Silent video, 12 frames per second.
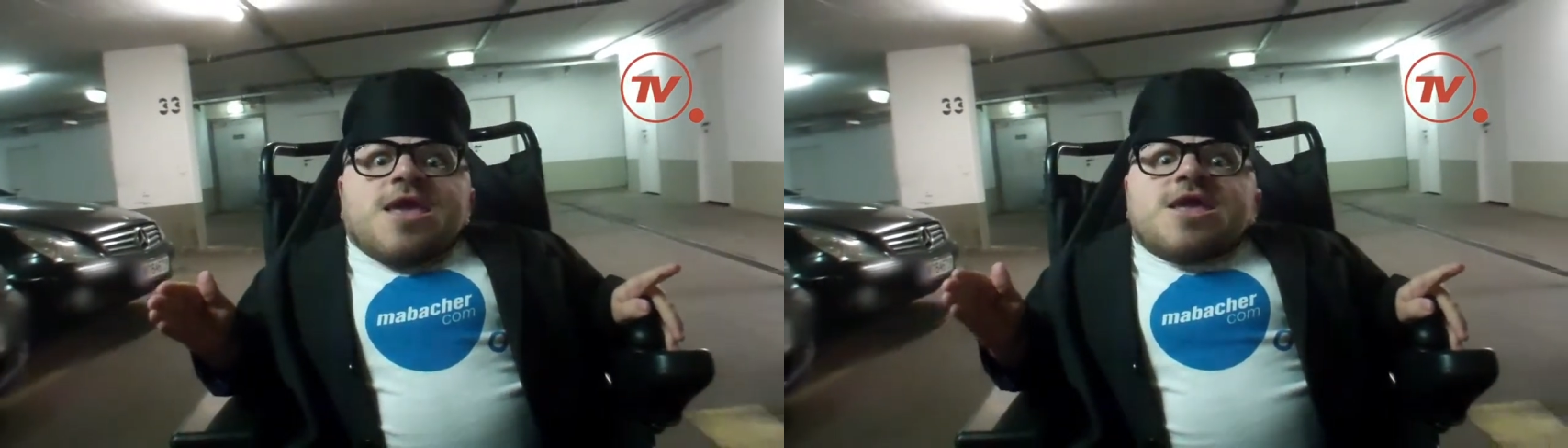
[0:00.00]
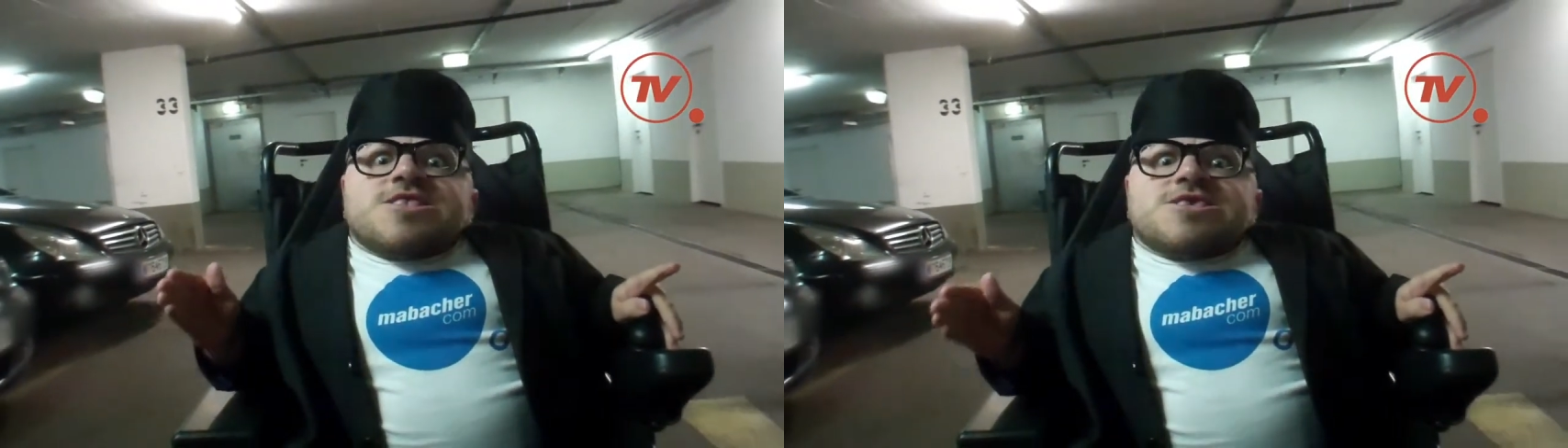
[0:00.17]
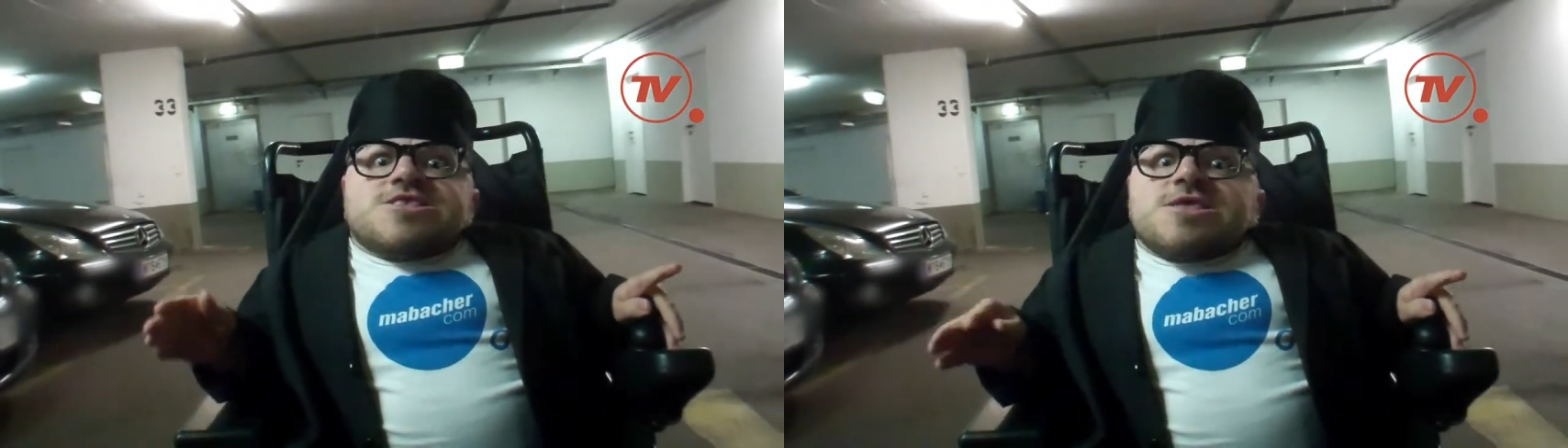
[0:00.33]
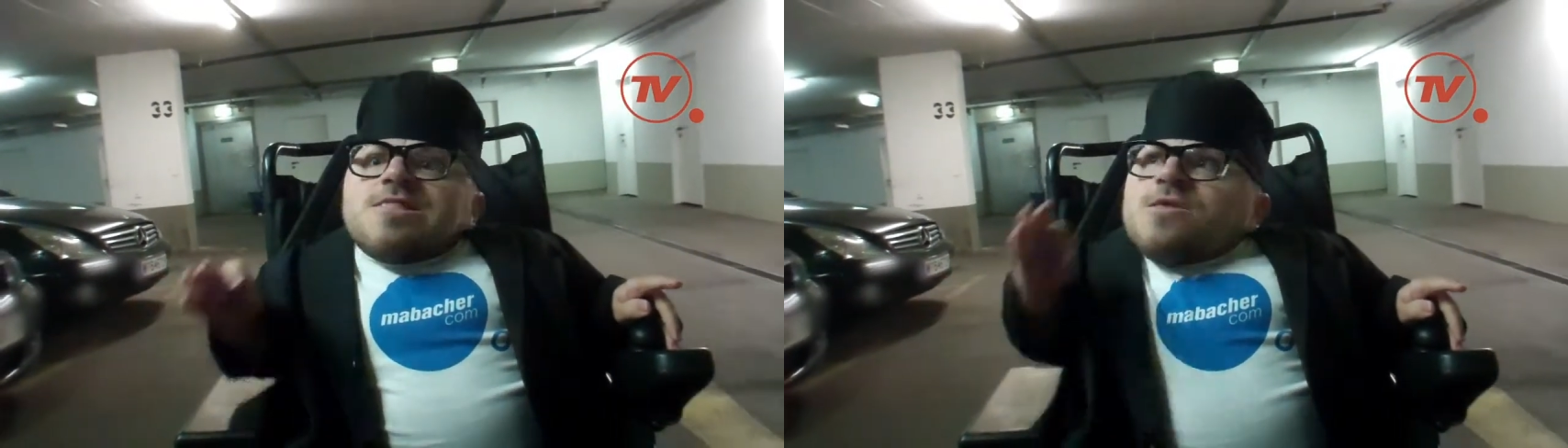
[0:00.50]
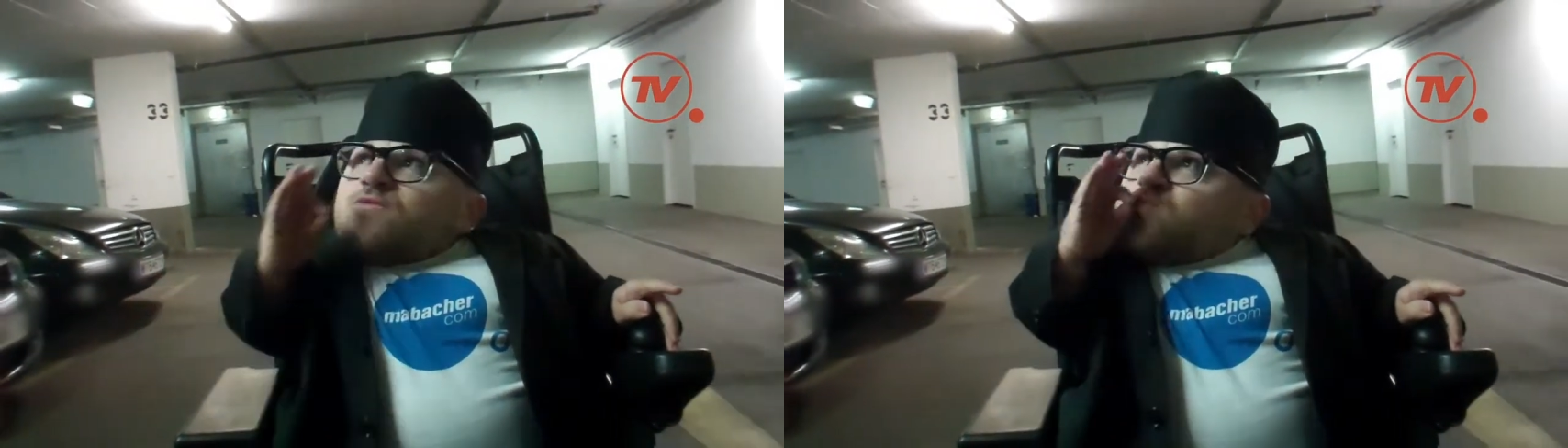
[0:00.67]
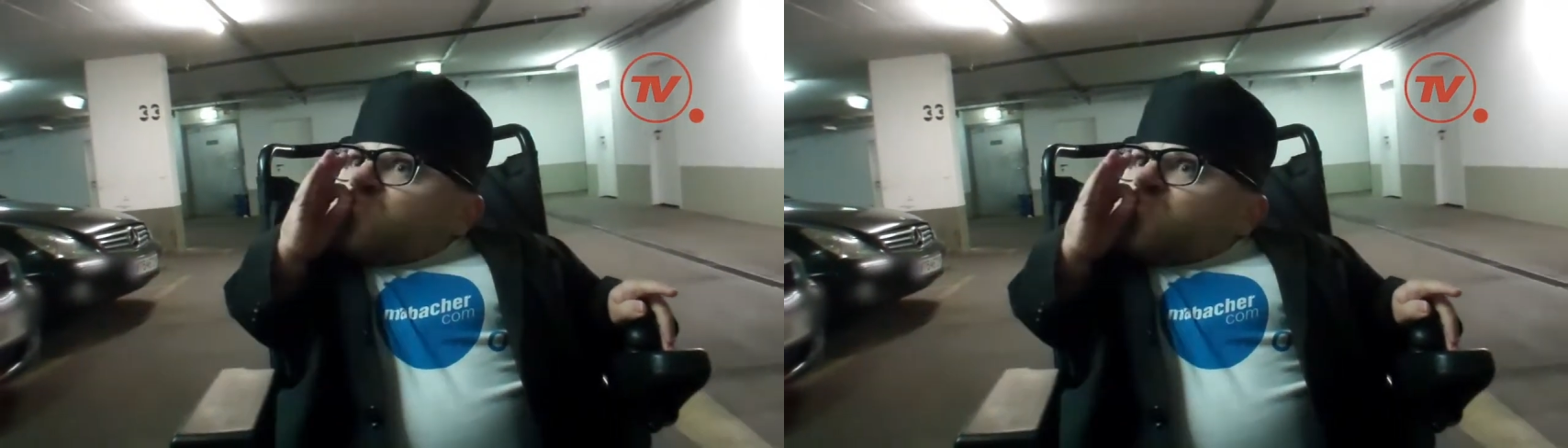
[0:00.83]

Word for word: It's still